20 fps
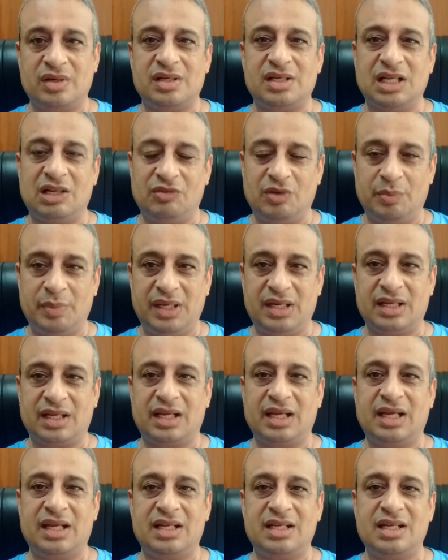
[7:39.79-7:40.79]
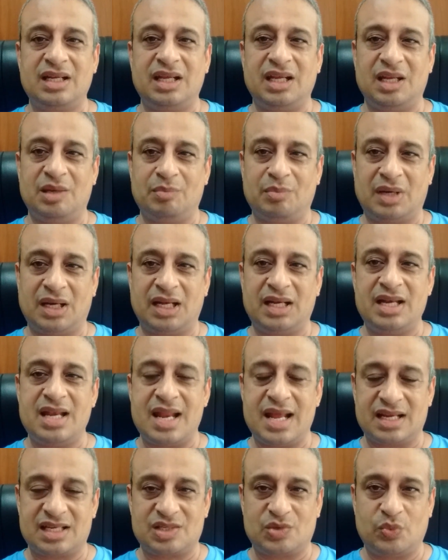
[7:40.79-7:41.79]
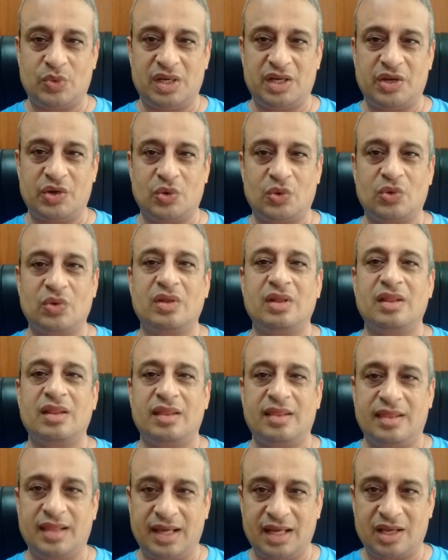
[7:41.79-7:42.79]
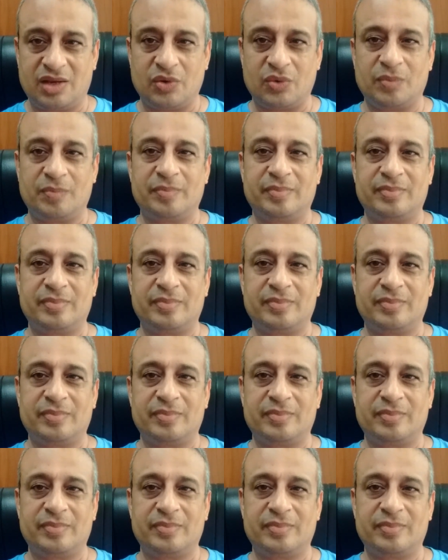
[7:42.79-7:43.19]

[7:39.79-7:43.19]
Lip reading: till we meet again in my next video. Thank you.